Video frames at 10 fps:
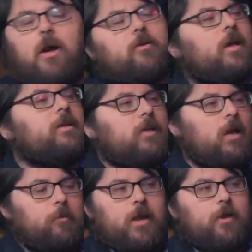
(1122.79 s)
about
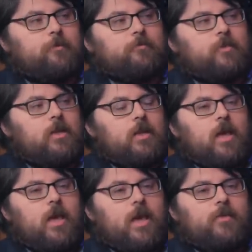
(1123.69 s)
nighttime now,
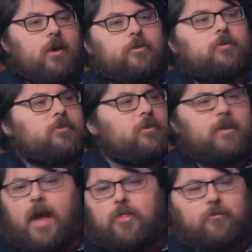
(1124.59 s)
and the hunters are
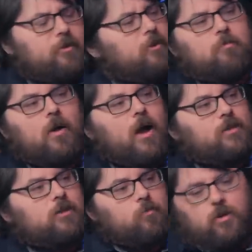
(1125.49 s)
gathering
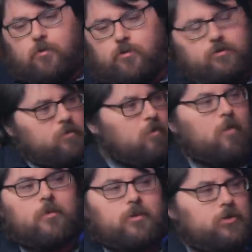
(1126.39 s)
nearby somewhere where they're just
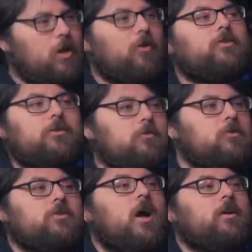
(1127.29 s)
pumping shells into
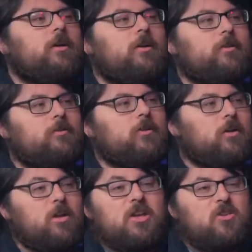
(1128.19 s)
a shotgun and they're
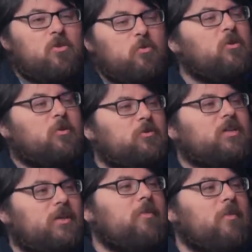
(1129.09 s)
talking, you know, we're going to
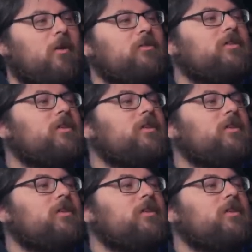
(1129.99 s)
take them out.